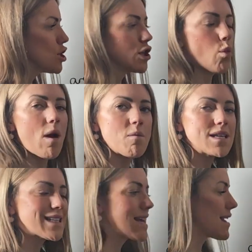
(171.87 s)
So when
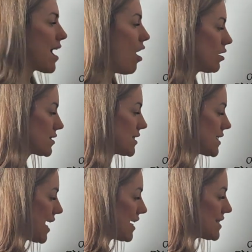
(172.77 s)
we say they're
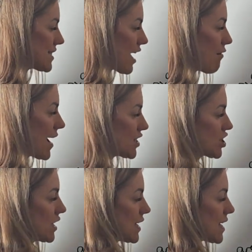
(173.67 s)
oxidized, they're
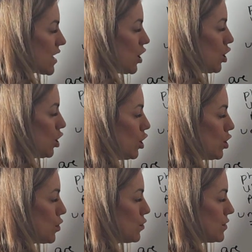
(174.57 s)
actually
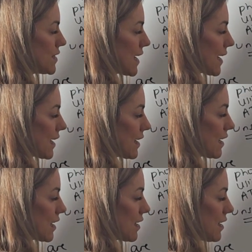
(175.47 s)

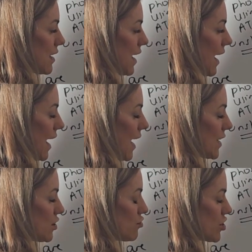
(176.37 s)
losing
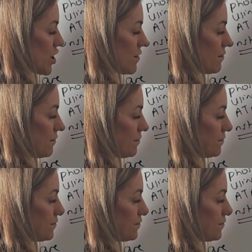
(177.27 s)
hydrogen.